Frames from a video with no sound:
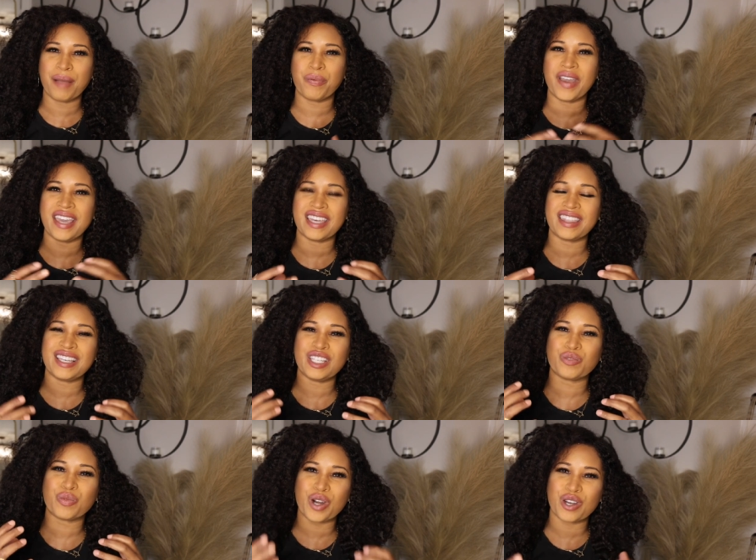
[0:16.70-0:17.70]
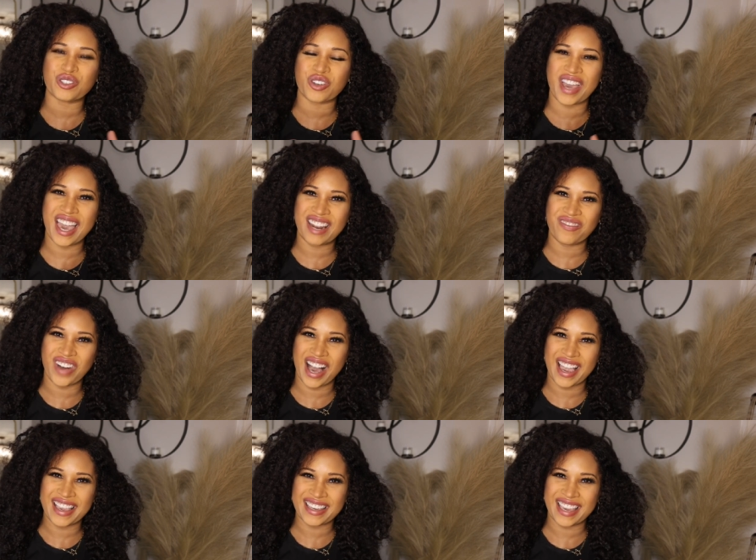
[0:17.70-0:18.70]
I pray that these words are
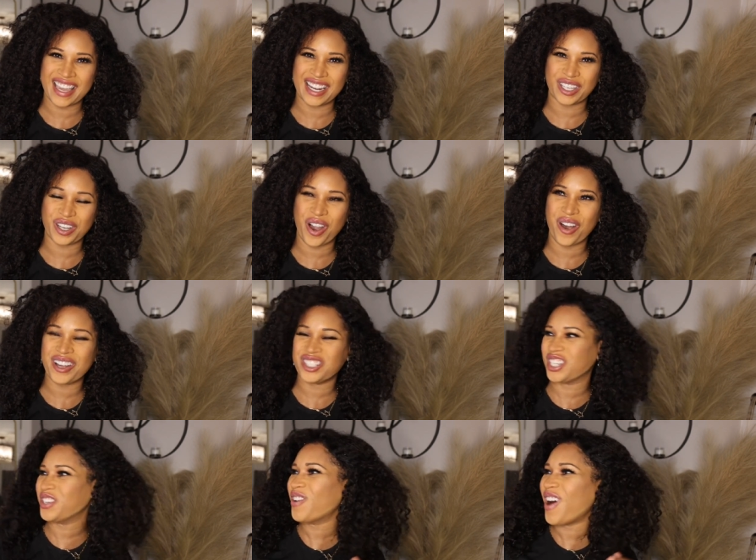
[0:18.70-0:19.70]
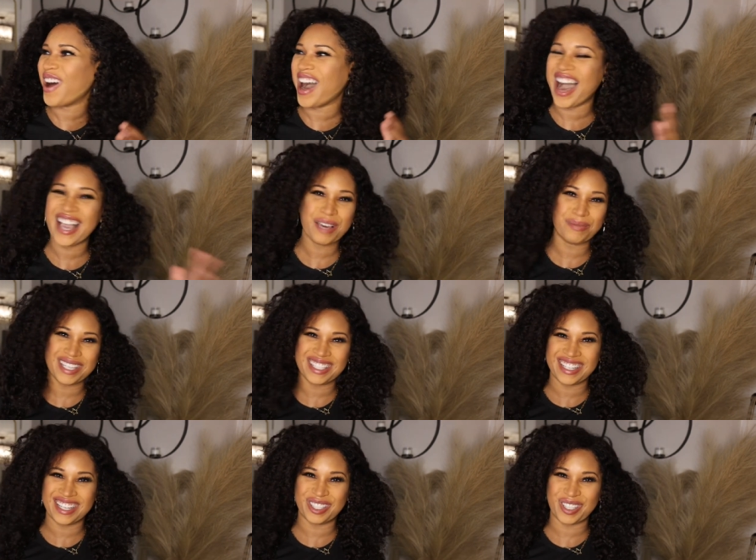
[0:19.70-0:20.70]
edifying and encouraging. You all, I am
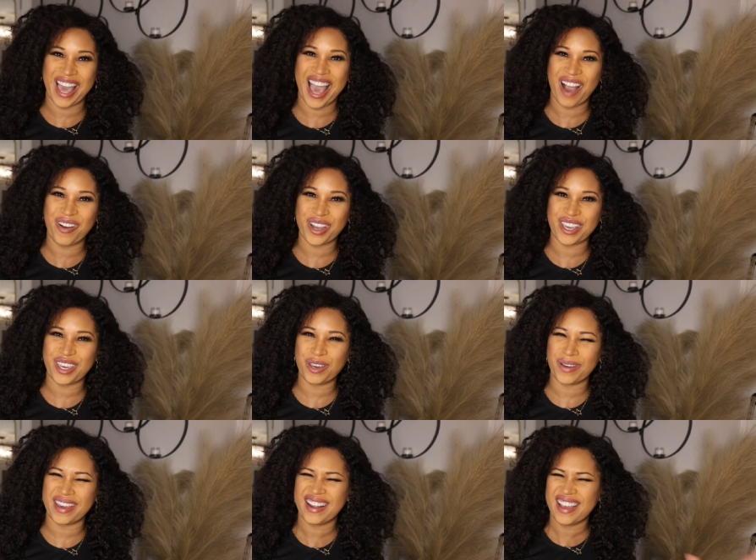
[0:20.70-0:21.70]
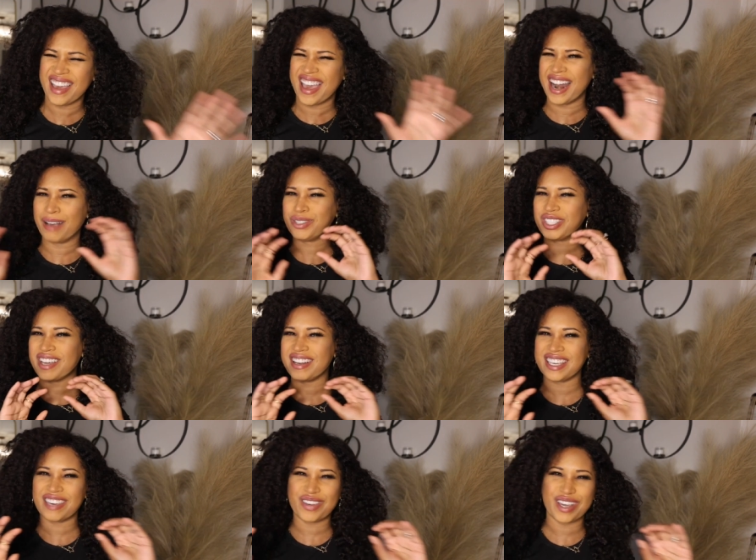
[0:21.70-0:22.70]
listening to Howard here, and I'm just
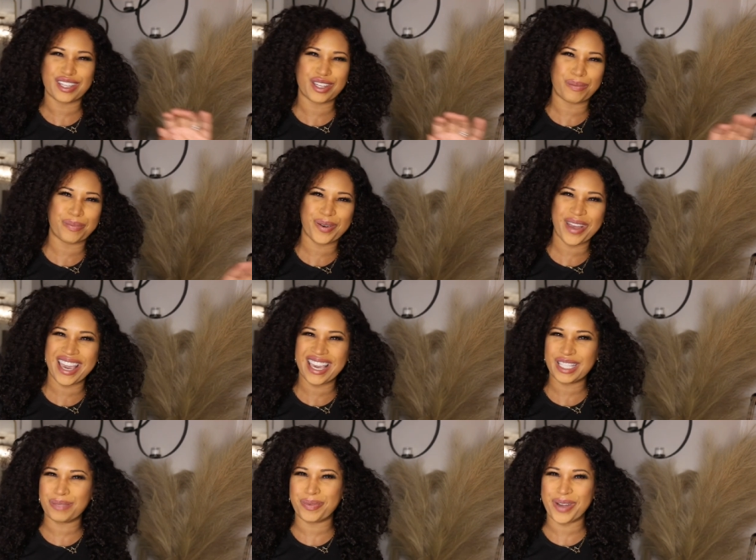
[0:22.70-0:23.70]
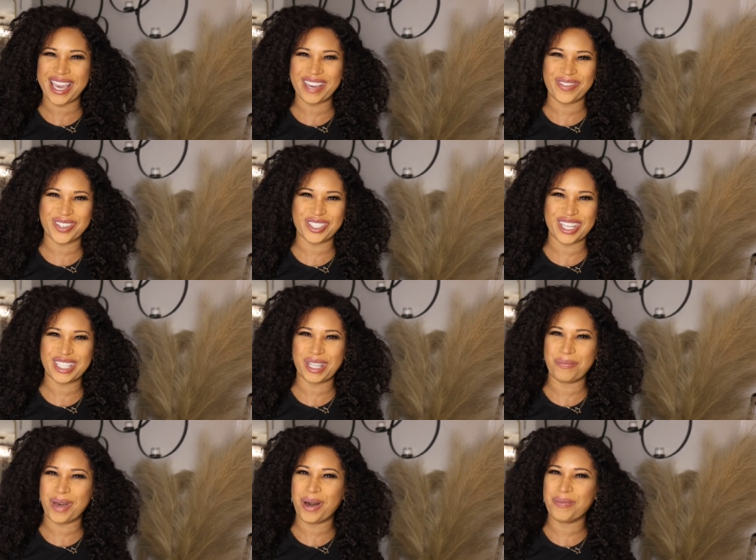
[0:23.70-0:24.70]
going to give you a little praise break for
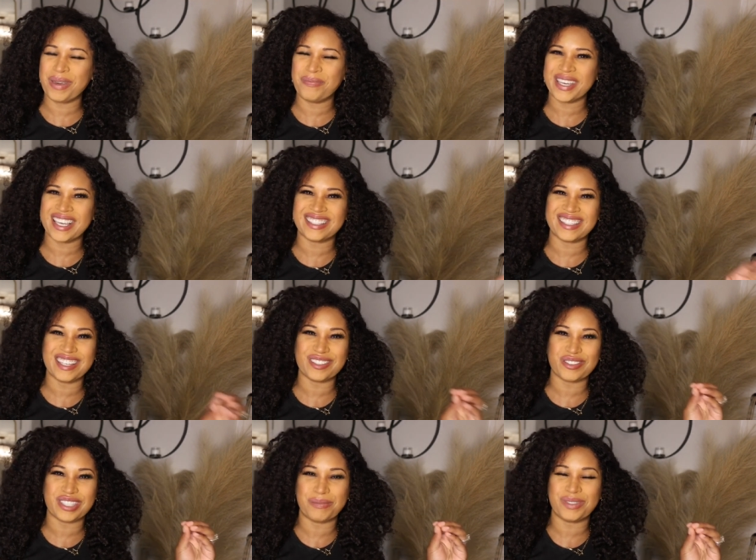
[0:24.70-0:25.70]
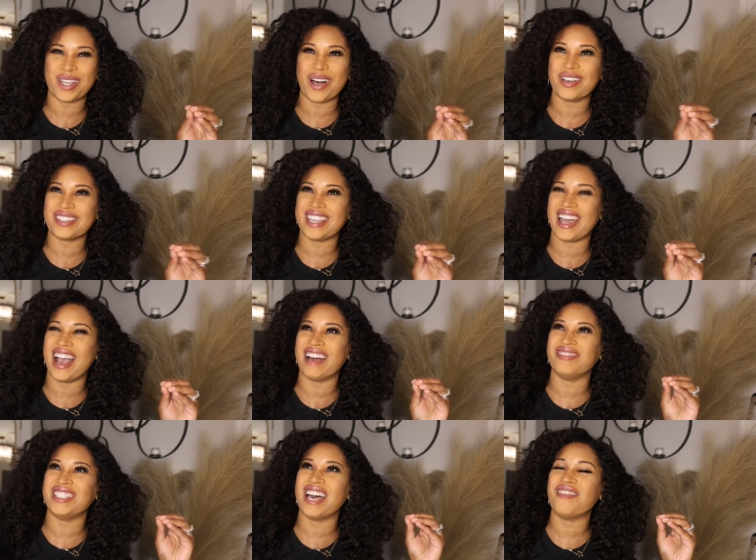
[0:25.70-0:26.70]
just a moment, because these are some songs that
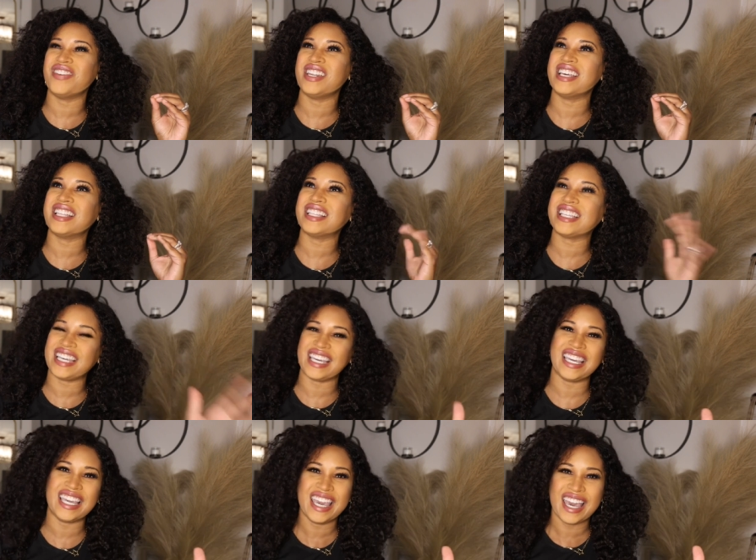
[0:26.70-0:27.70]
have definitely